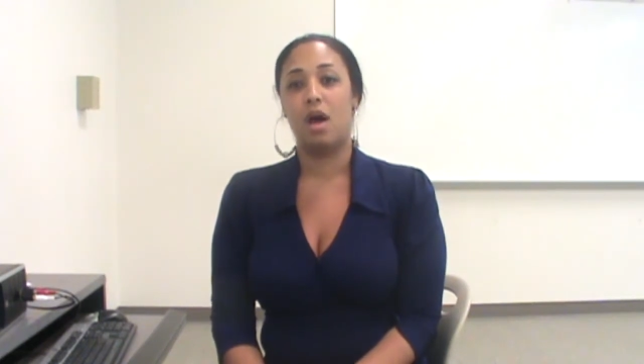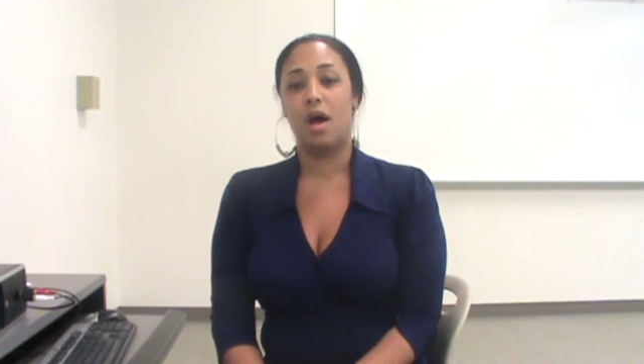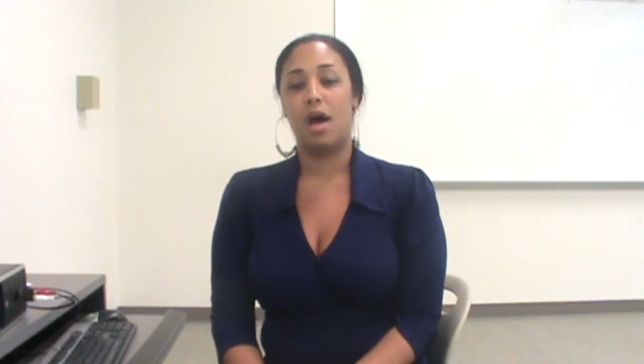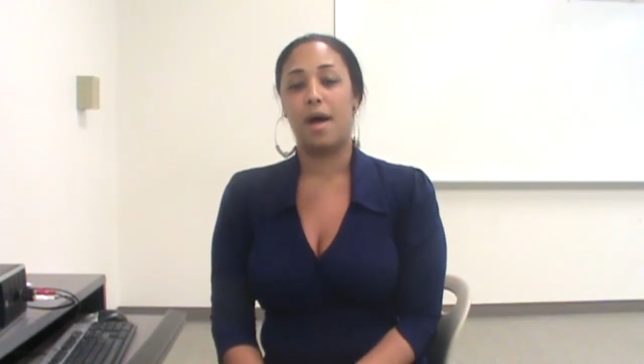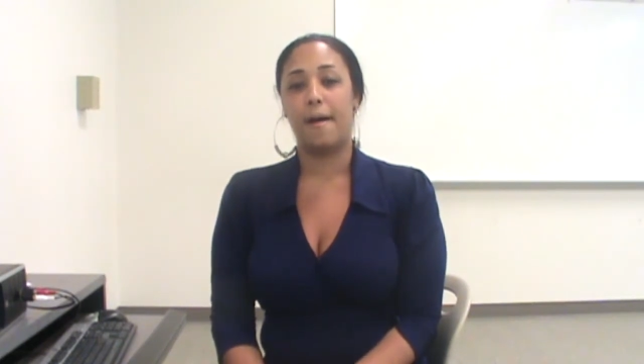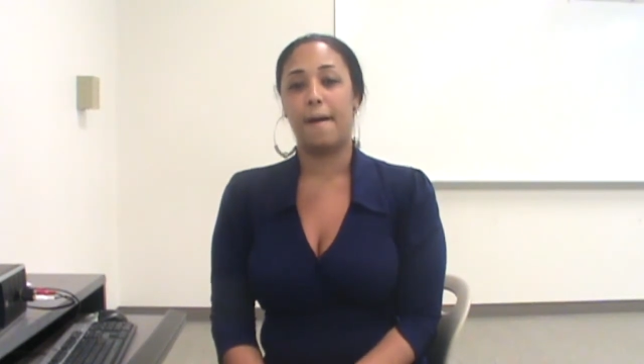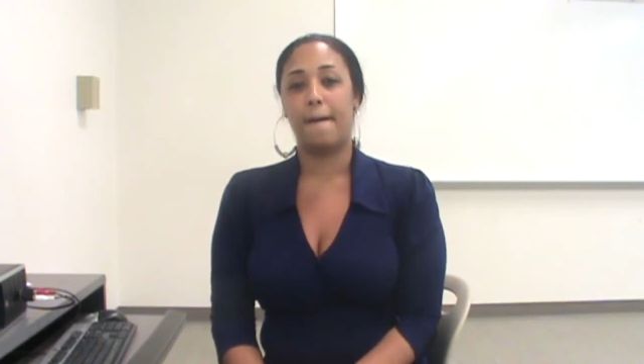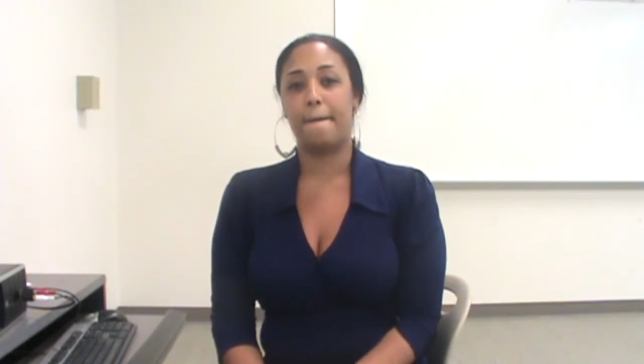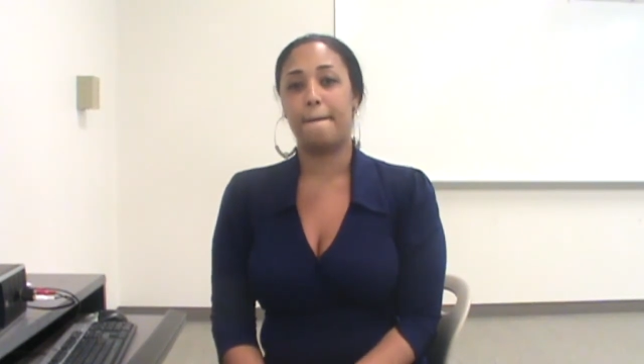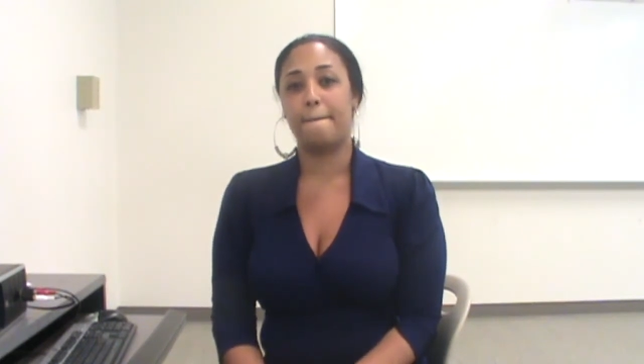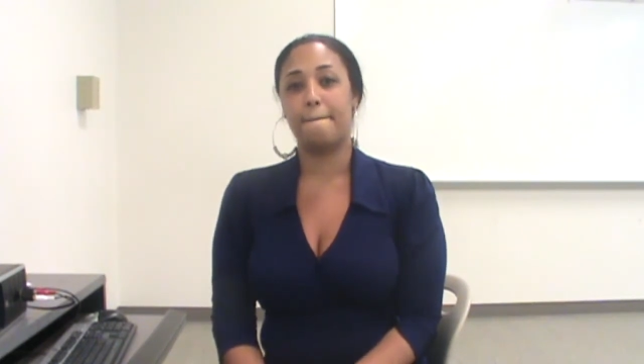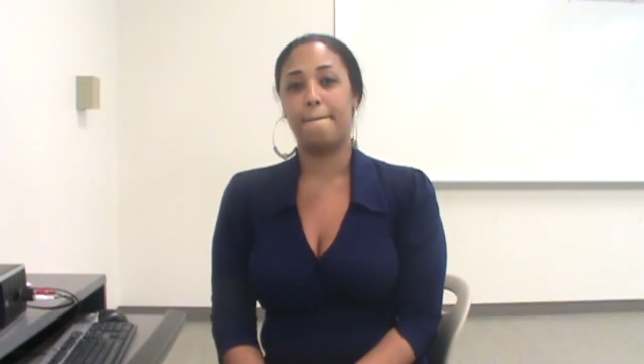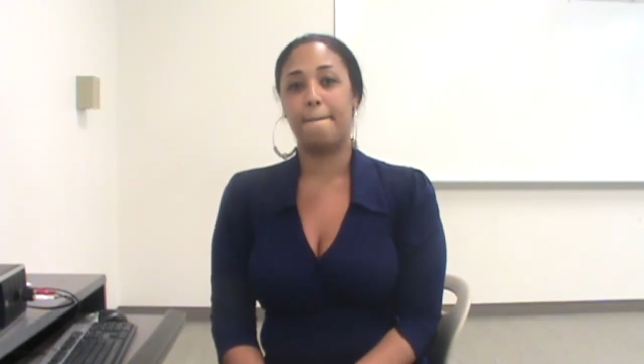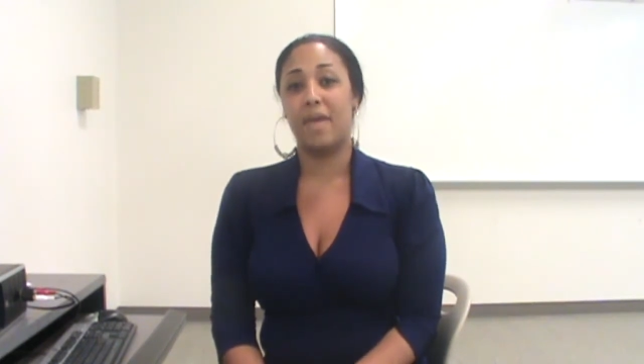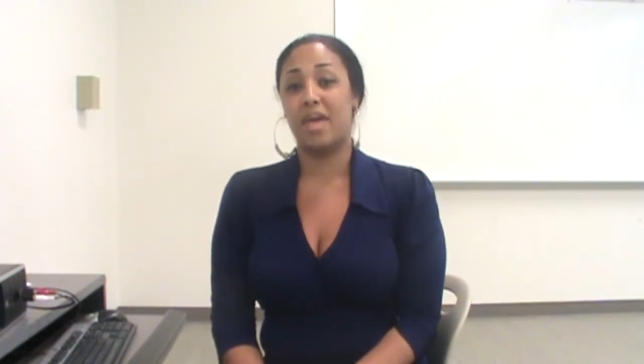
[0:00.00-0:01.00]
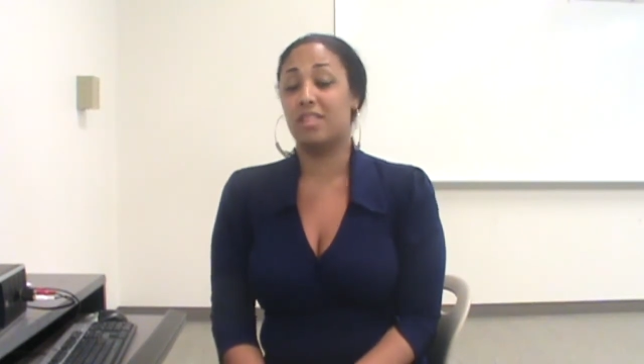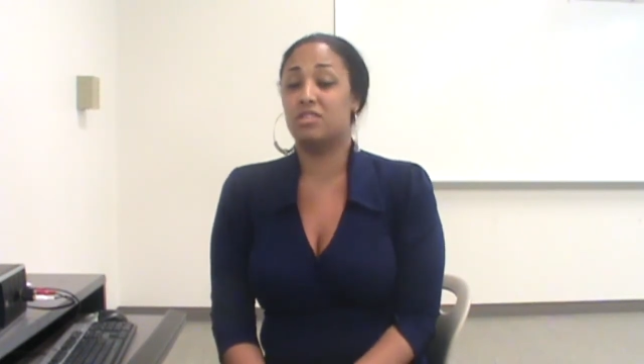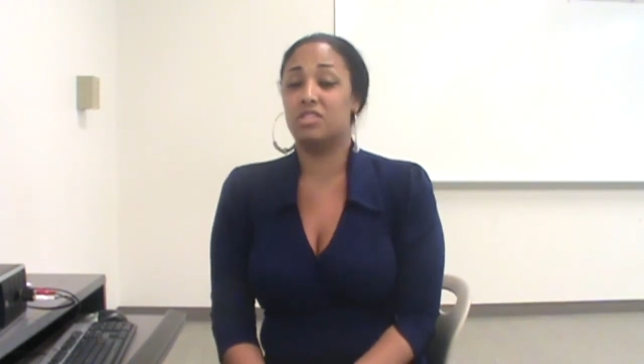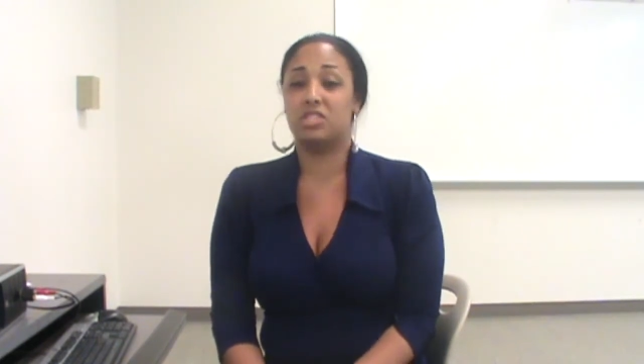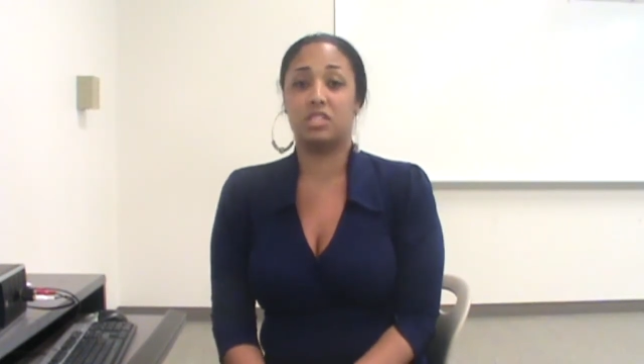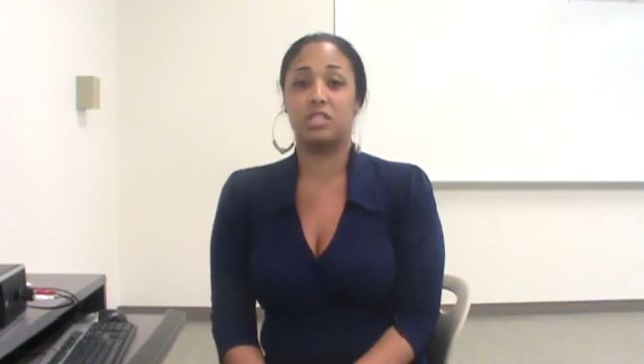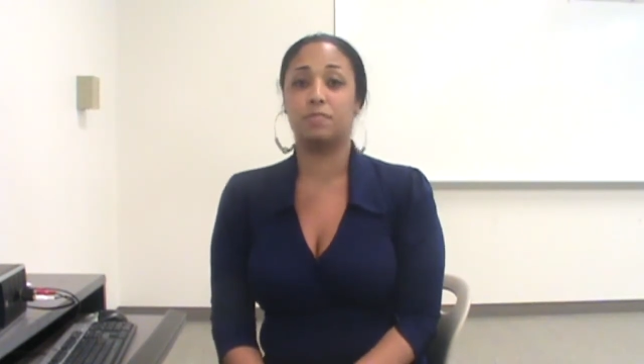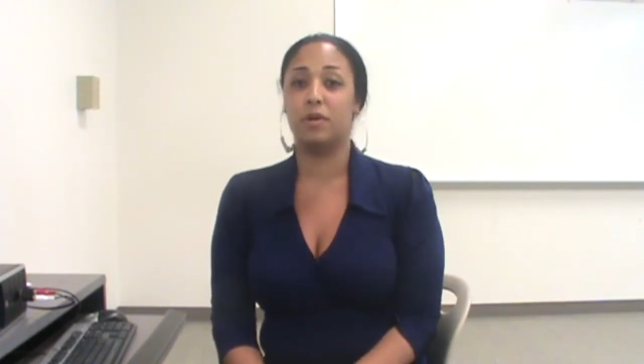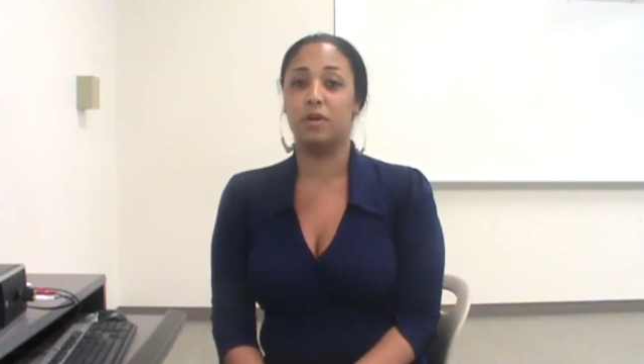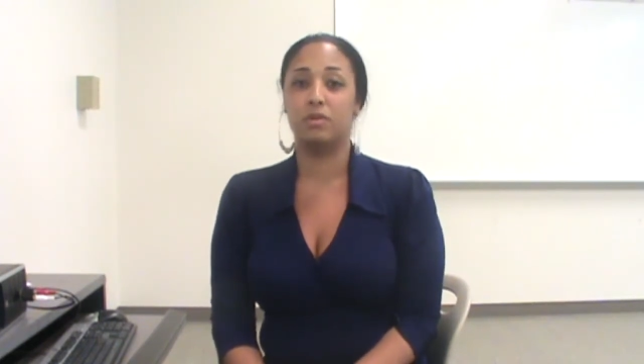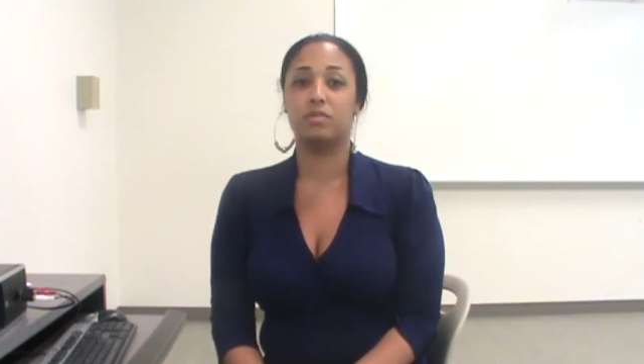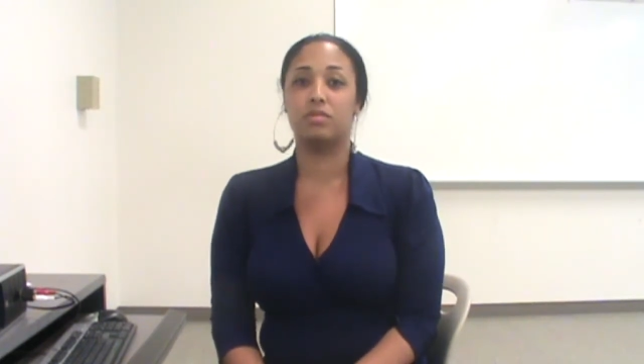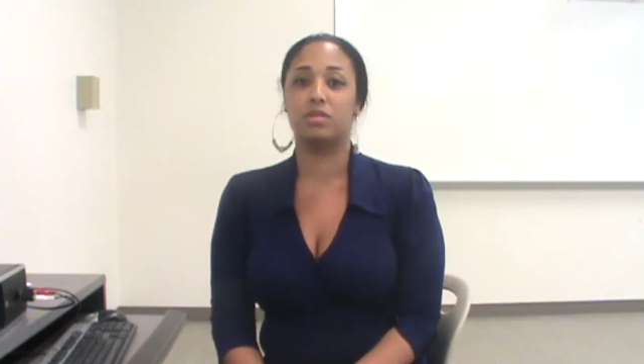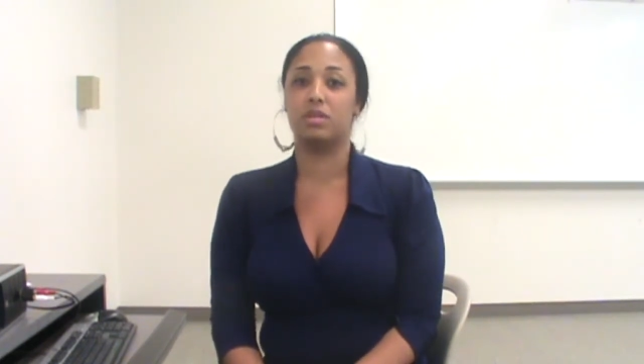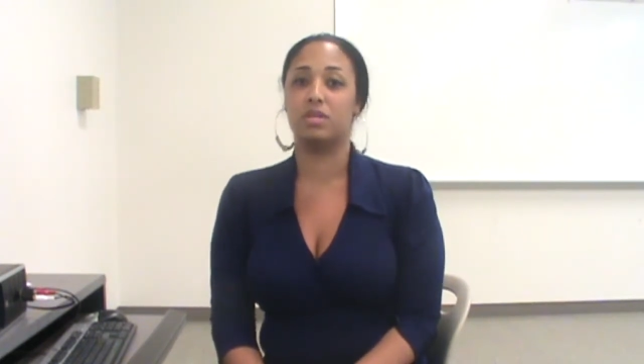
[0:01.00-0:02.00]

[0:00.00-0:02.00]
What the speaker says: And they're just exposed.